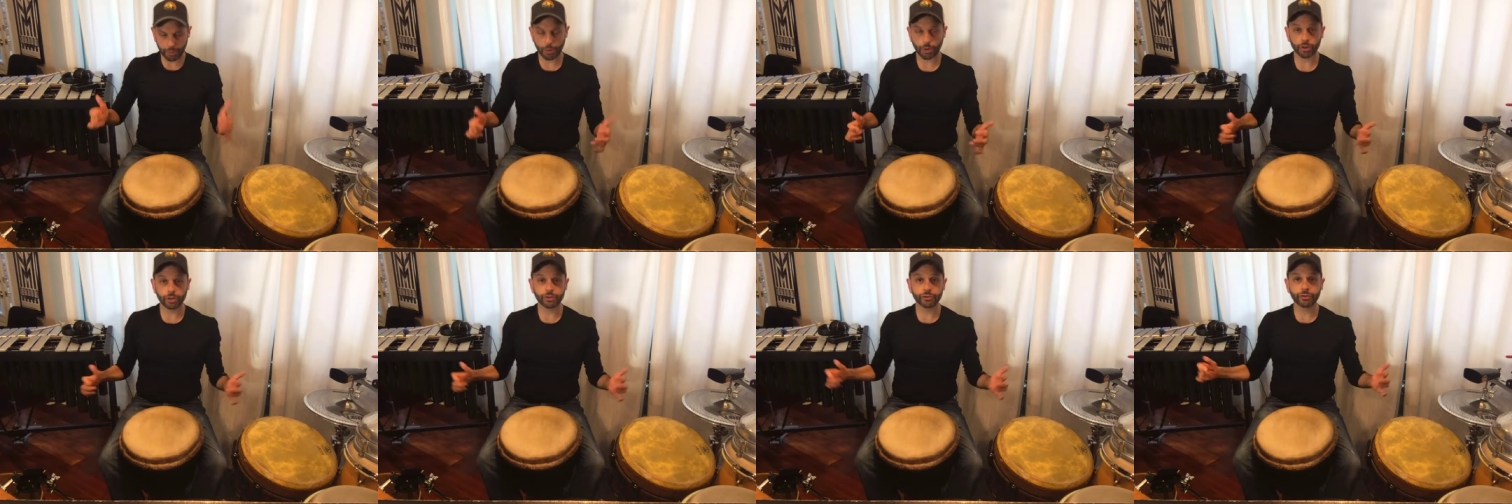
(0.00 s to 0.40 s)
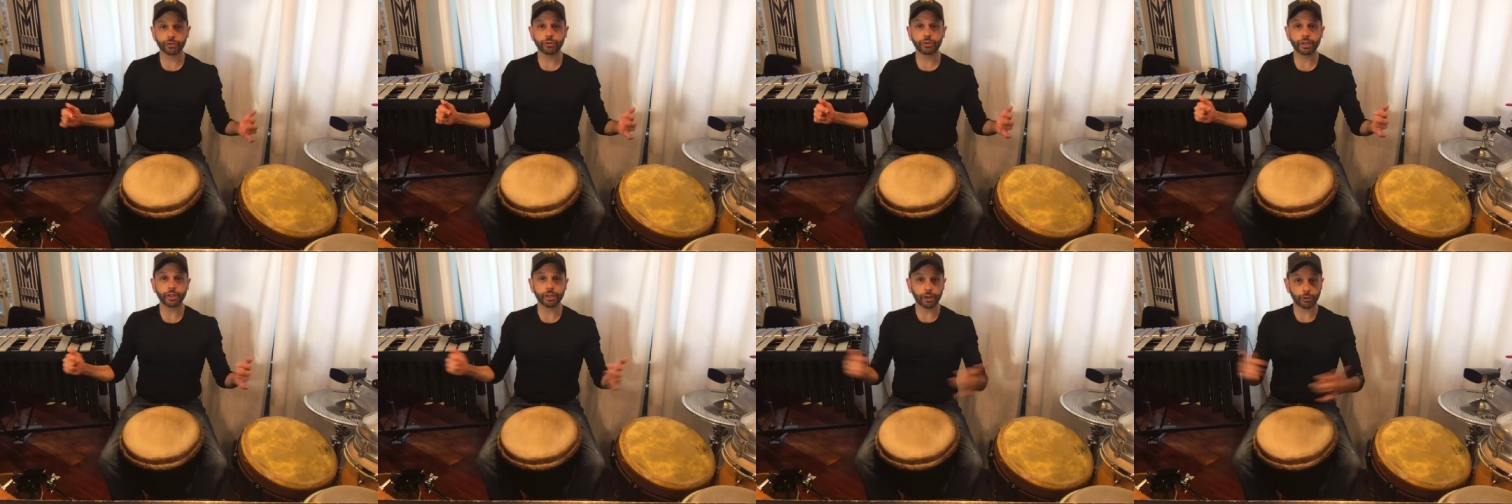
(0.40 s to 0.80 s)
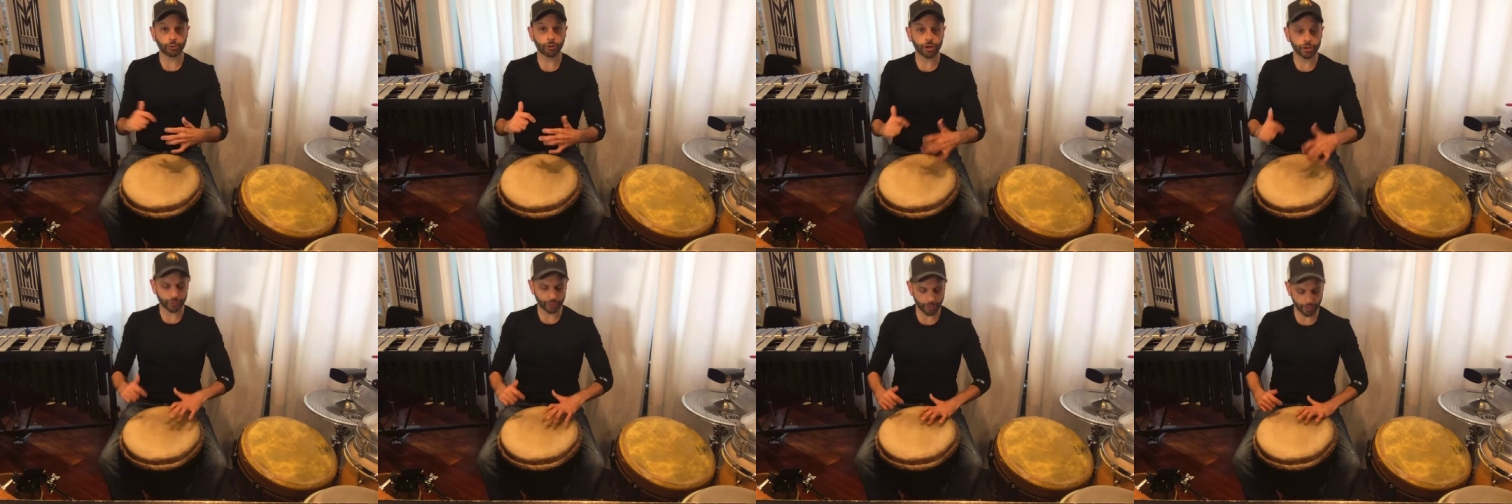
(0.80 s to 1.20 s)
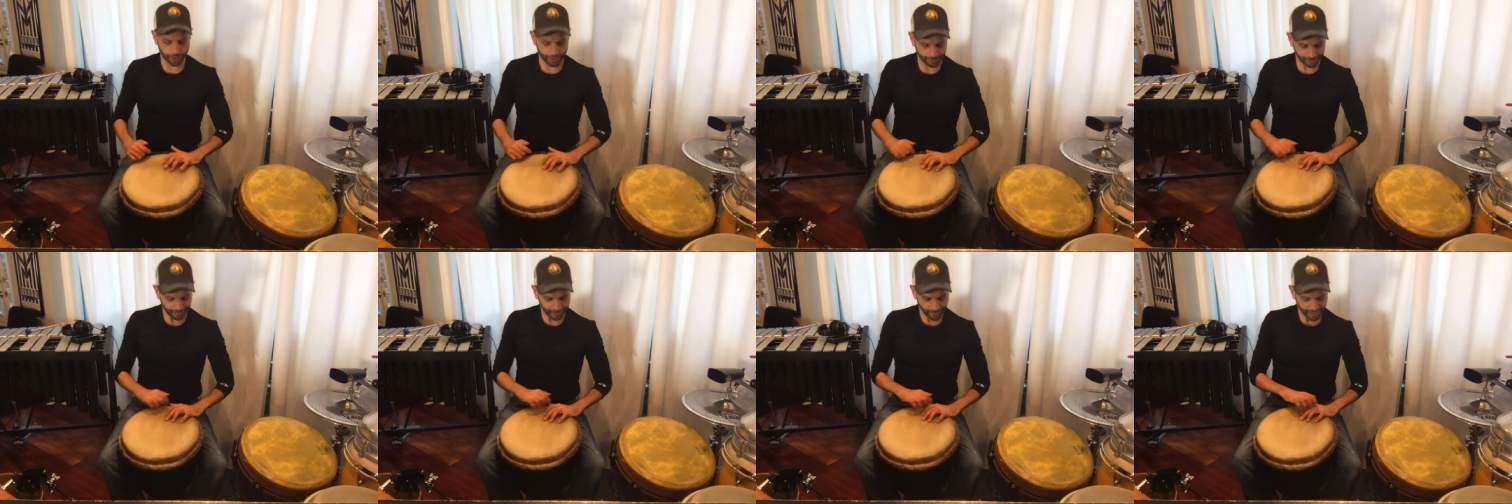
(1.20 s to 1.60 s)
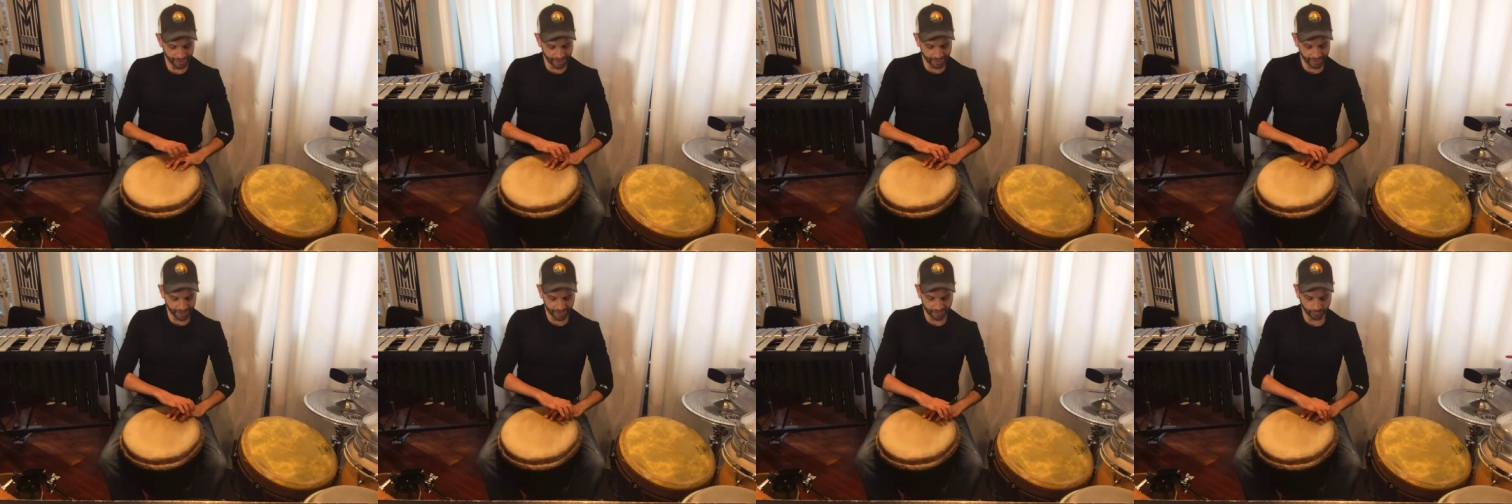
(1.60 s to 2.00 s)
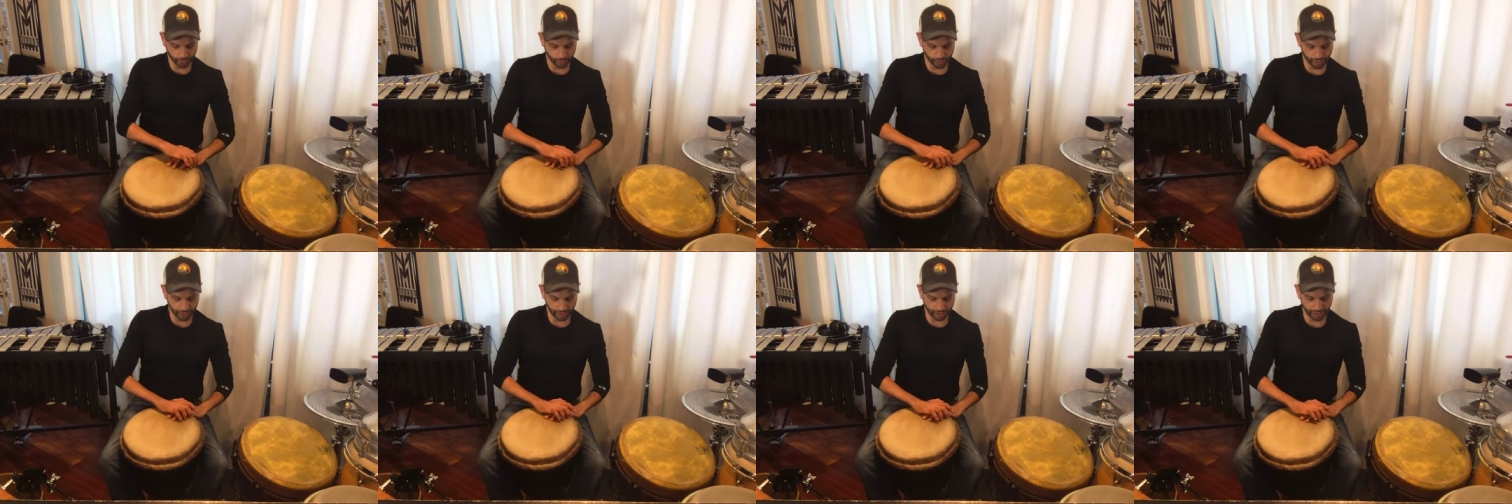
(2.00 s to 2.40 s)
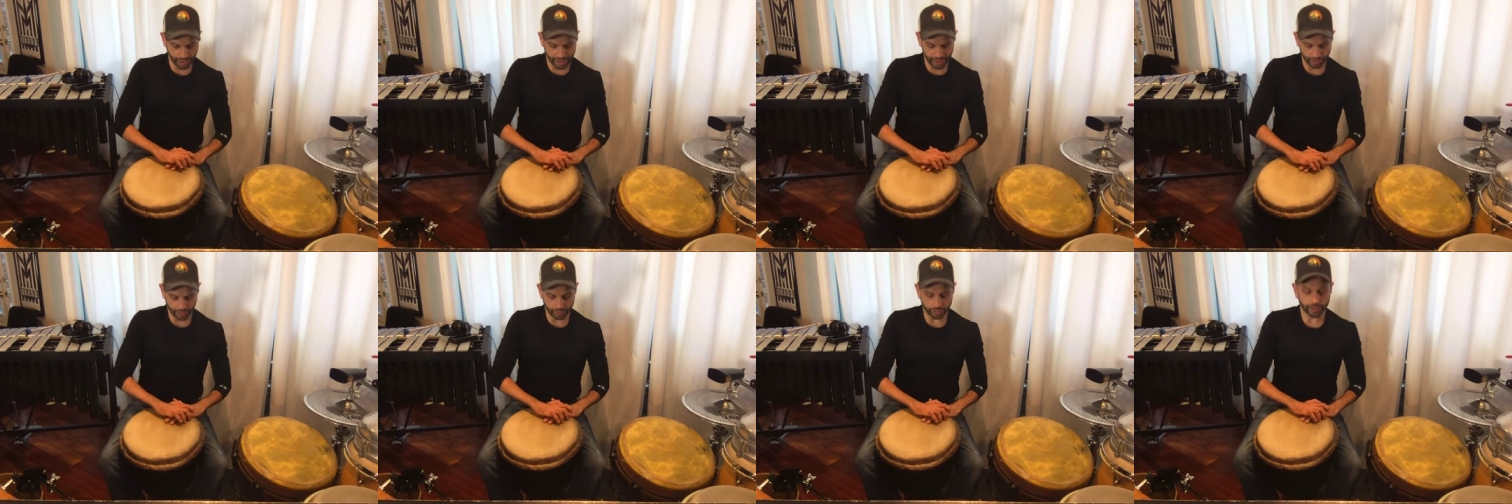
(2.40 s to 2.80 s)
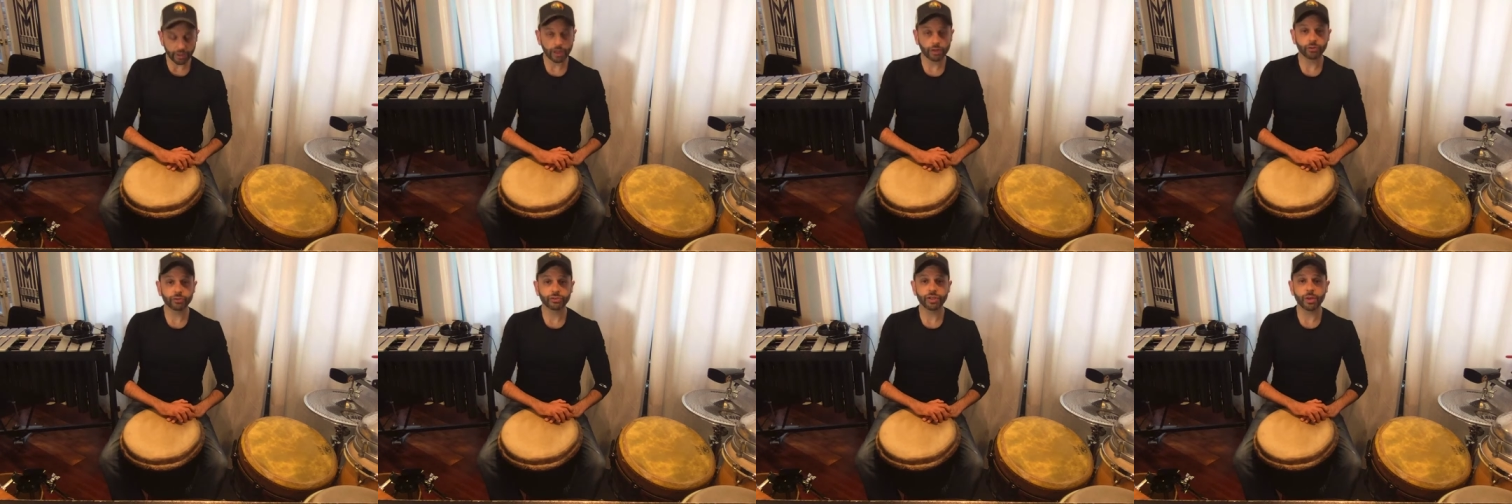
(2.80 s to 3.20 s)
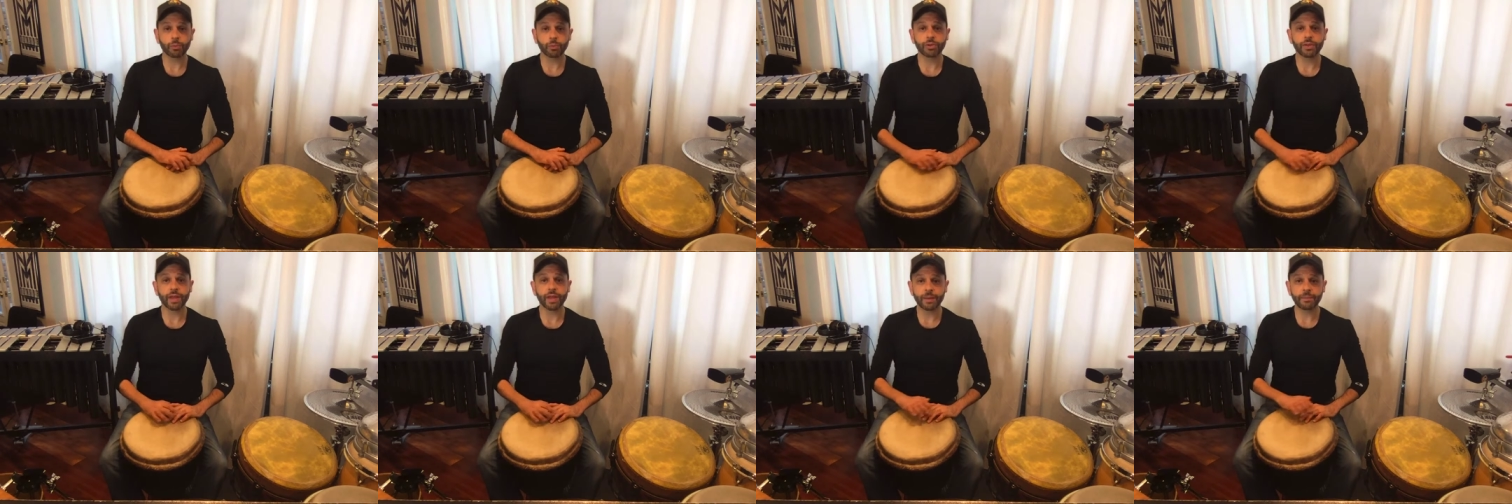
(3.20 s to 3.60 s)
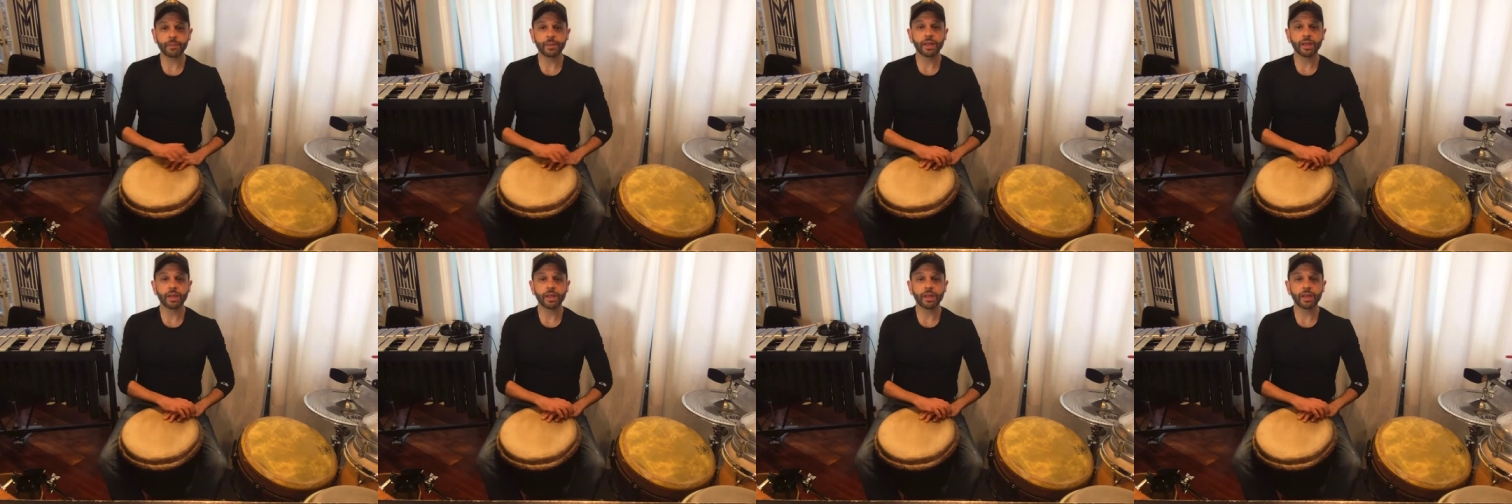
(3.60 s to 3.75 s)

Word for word: part to the across part we're going to line our knuckles up with that.